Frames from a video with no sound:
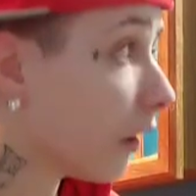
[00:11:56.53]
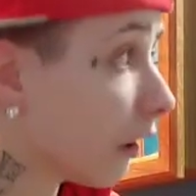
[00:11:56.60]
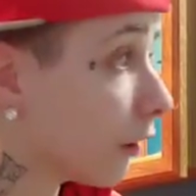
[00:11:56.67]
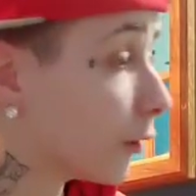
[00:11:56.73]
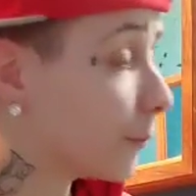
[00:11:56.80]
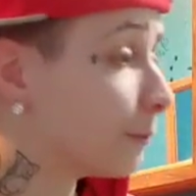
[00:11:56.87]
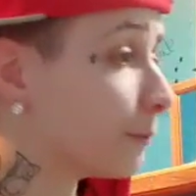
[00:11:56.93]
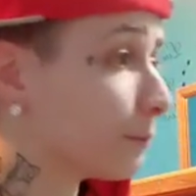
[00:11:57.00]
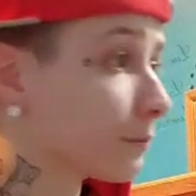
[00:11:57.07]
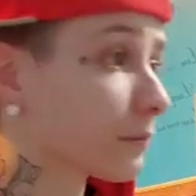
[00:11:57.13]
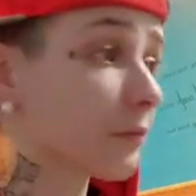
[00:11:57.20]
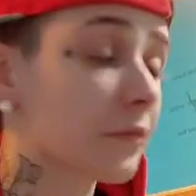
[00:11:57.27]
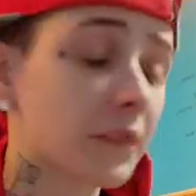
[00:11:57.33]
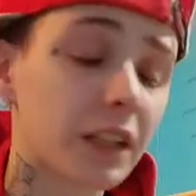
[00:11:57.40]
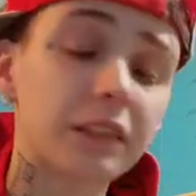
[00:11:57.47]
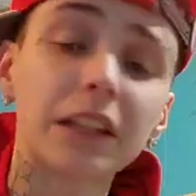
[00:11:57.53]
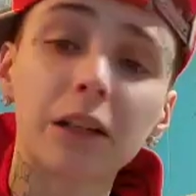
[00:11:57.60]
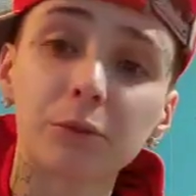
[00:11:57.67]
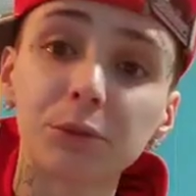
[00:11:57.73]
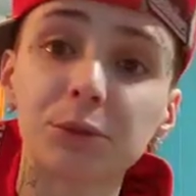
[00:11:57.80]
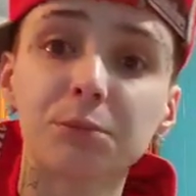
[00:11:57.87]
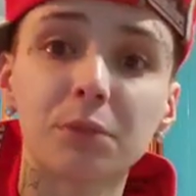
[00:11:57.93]
Um,
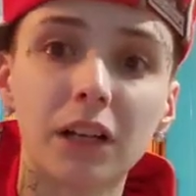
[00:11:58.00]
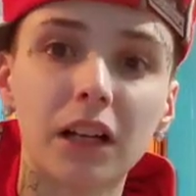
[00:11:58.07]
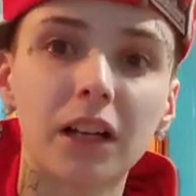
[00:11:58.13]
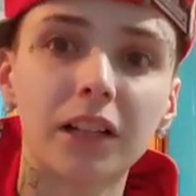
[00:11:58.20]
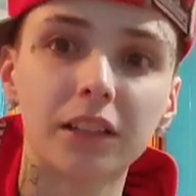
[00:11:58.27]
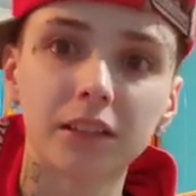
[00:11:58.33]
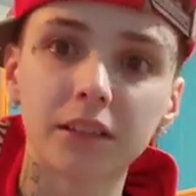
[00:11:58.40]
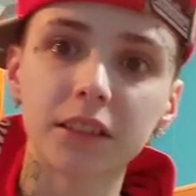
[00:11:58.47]
that was probably,